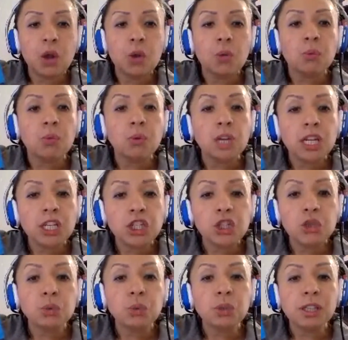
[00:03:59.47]
Which
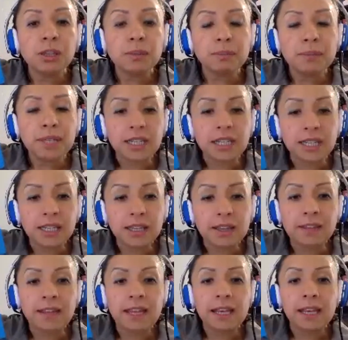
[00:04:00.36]
will be
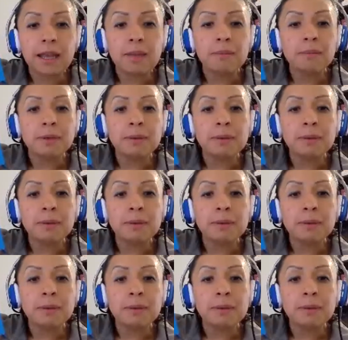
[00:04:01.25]
the number